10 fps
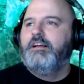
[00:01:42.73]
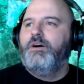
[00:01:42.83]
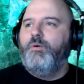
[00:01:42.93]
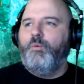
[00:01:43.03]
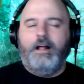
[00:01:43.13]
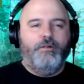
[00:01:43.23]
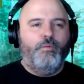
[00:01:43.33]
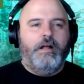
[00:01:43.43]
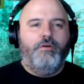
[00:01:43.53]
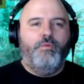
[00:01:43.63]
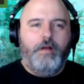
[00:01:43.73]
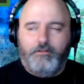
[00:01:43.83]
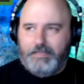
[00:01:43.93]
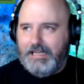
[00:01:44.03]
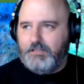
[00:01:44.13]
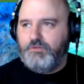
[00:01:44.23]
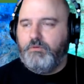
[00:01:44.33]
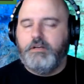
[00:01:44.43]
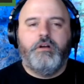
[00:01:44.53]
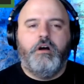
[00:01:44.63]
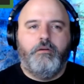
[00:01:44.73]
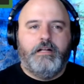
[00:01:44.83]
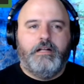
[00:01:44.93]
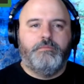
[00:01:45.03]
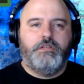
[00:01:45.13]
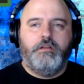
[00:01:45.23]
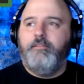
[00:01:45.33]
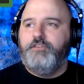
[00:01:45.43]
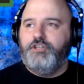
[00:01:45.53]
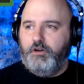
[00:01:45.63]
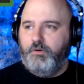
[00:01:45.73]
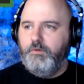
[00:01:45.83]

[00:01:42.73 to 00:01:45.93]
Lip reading: Well. Yes, we're going to talk about some stuff, Joe.